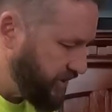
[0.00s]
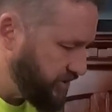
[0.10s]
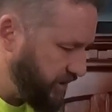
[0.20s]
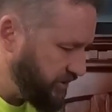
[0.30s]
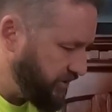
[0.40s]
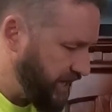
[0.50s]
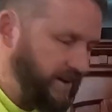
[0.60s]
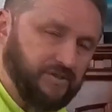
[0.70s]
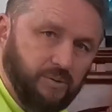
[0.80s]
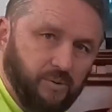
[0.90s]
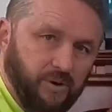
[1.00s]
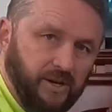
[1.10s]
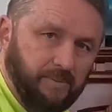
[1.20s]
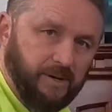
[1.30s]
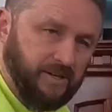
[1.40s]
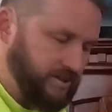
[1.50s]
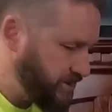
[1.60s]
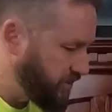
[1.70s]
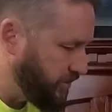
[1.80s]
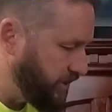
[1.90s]
so I don't have to worry about it
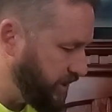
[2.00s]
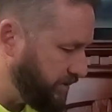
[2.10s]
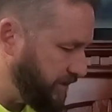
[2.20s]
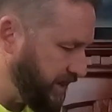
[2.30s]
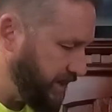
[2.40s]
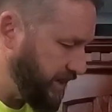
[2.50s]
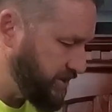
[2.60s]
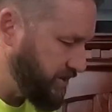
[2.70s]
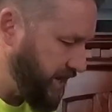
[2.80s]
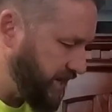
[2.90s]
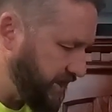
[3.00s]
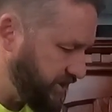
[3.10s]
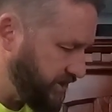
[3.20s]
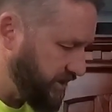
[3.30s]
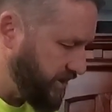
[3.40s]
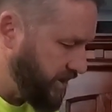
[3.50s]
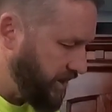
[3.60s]
screwing up my electronics.